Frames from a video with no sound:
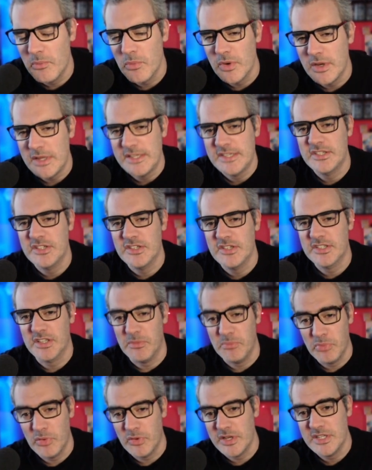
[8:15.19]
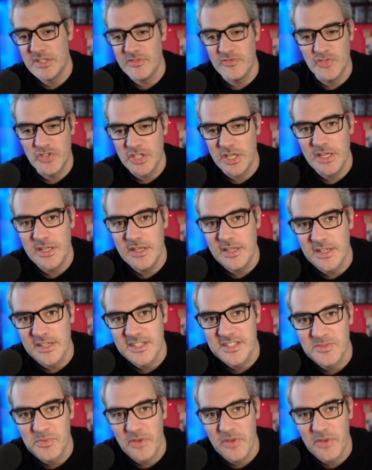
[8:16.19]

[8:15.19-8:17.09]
was just a point of genius.